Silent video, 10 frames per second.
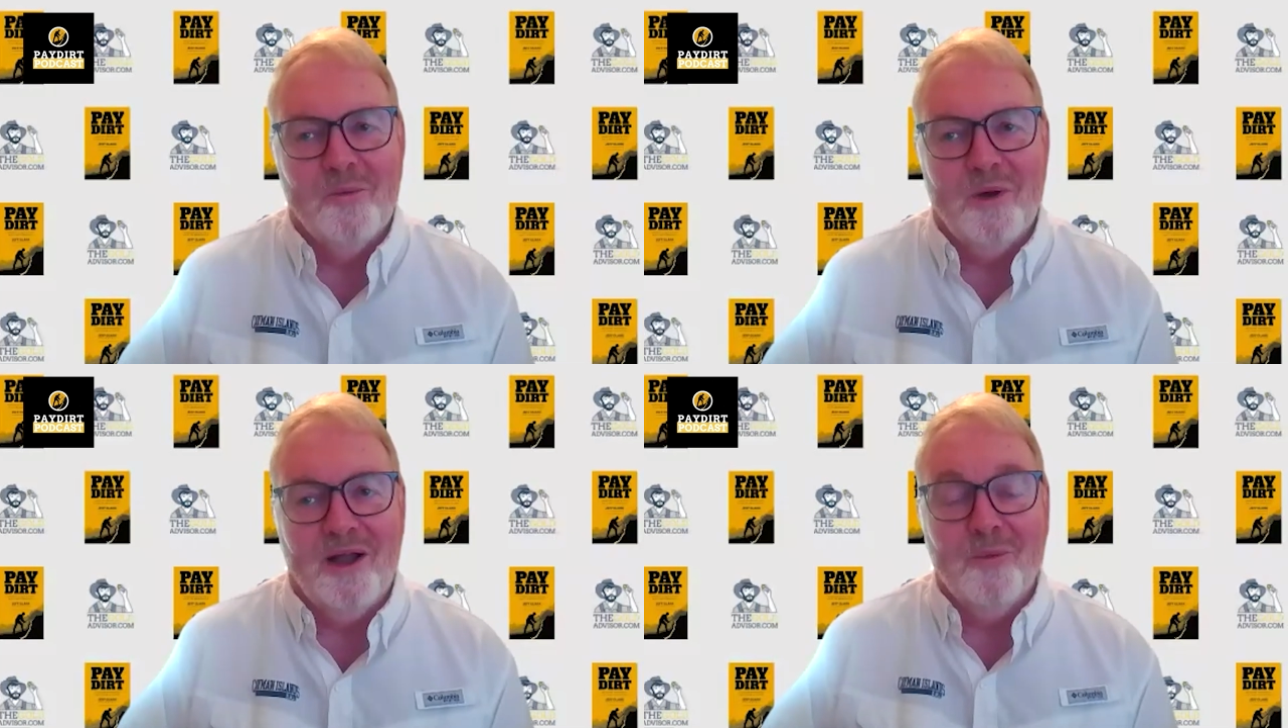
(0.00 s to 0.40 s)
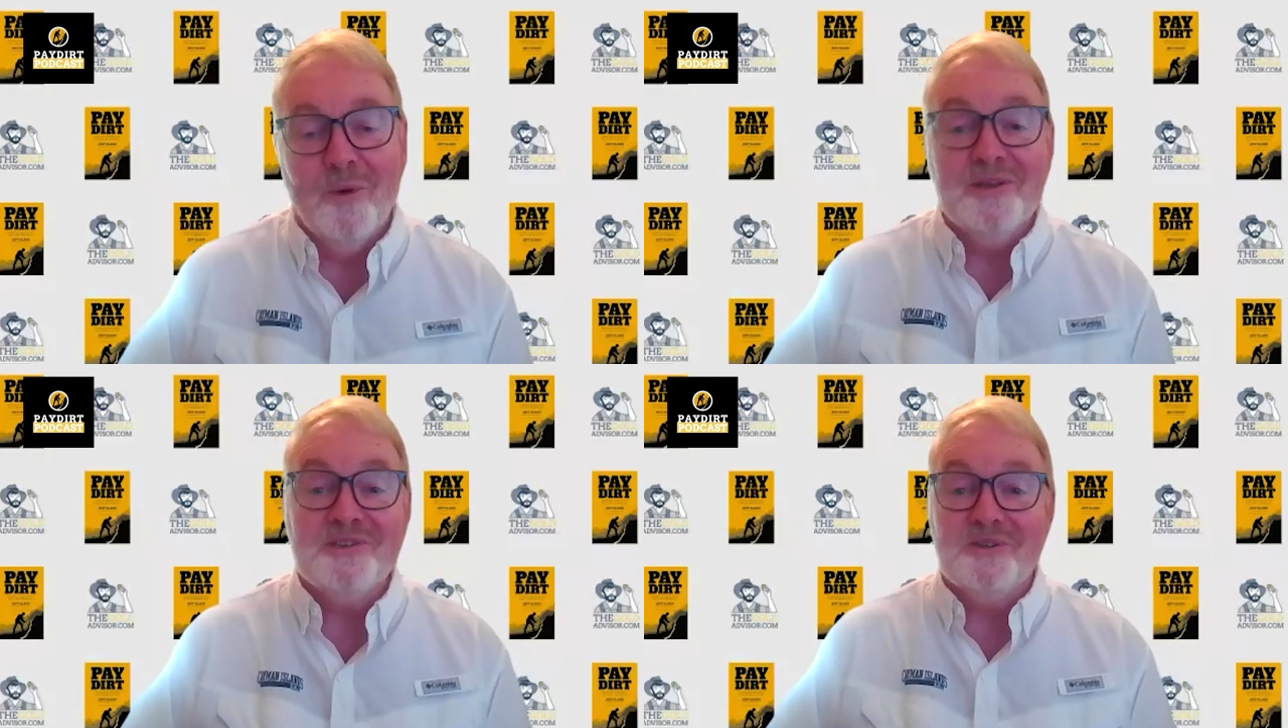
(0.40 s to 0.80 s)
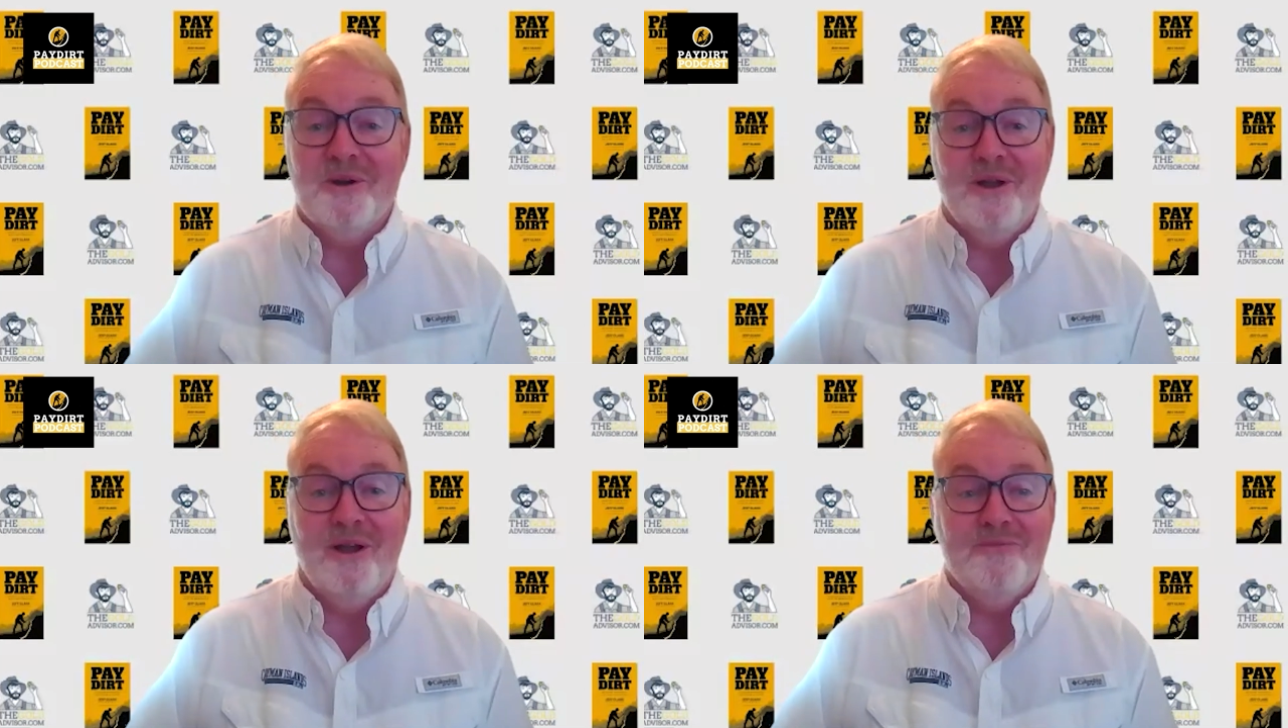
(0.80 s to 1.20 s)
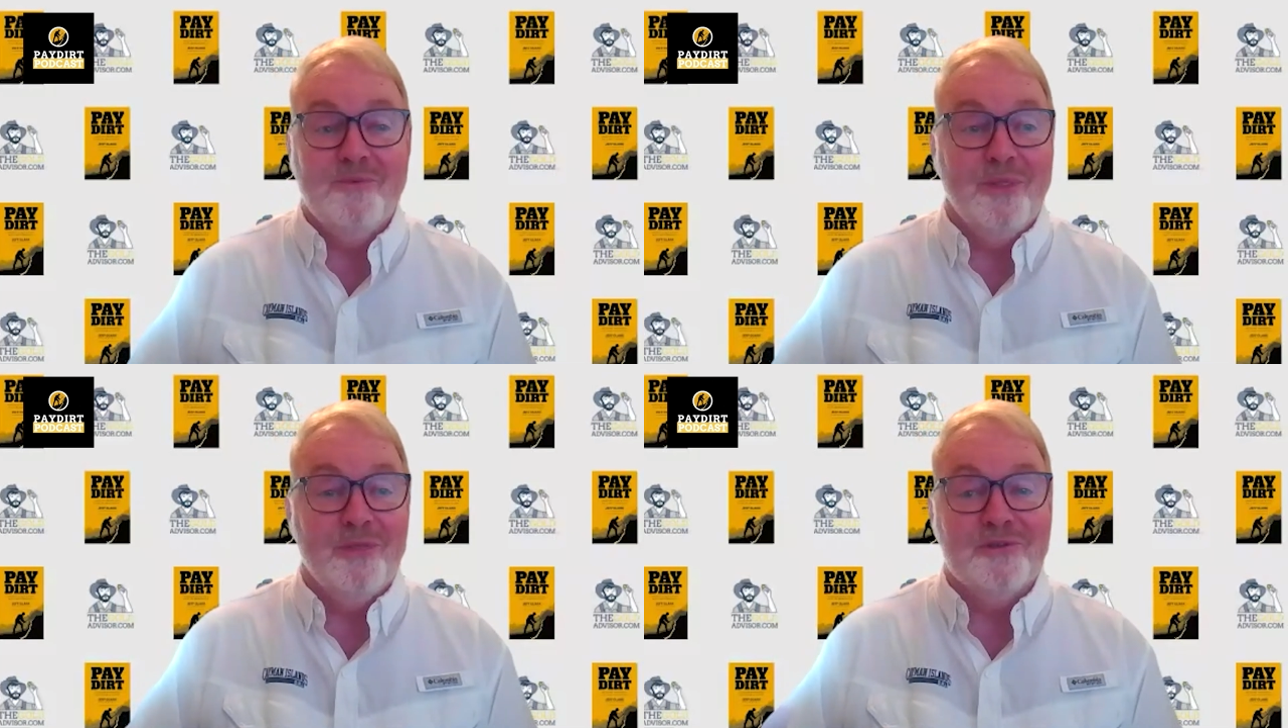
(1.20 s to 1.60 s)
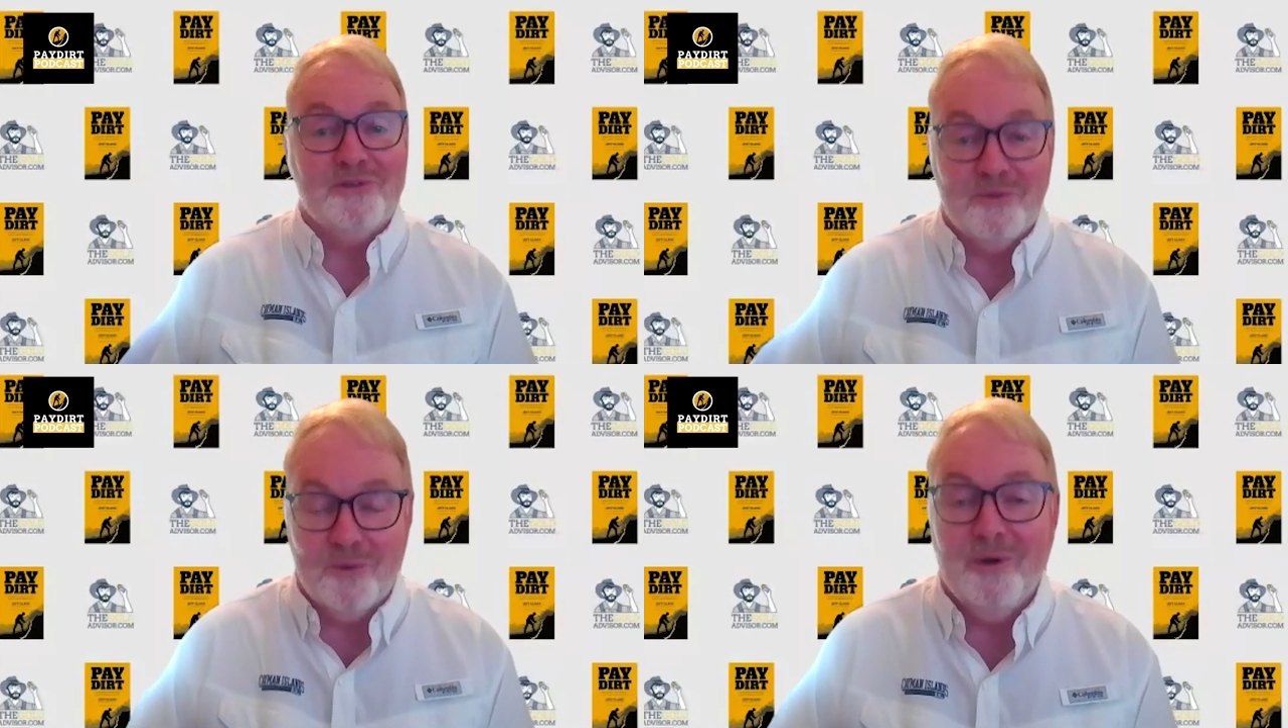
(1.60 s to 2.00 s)
Well, I want to start off with the
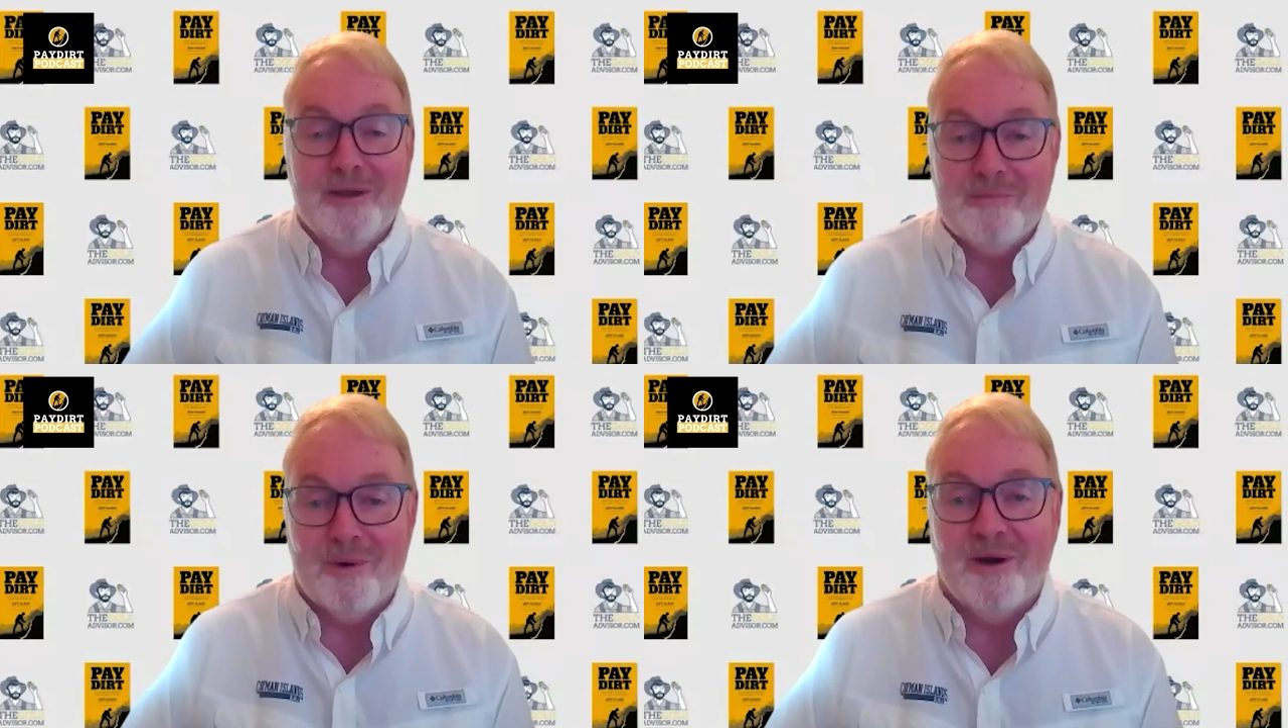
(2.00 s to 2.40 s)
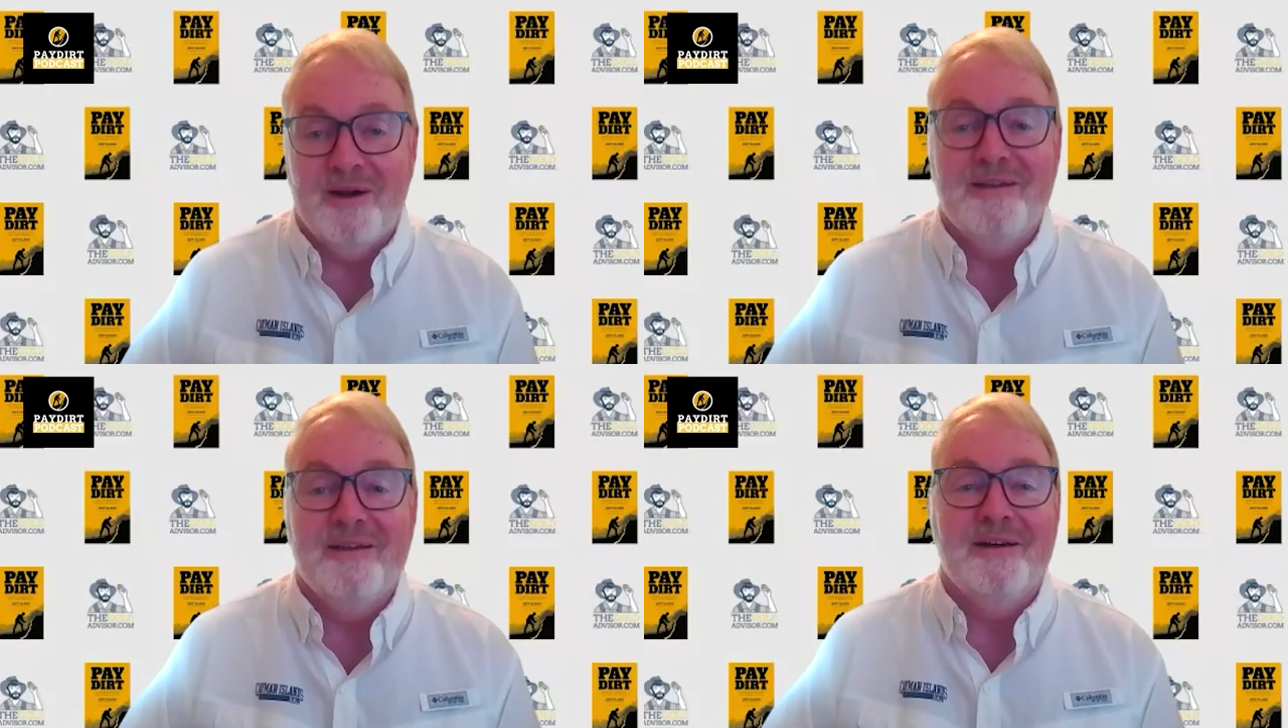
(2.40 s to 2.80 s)
story, Mark,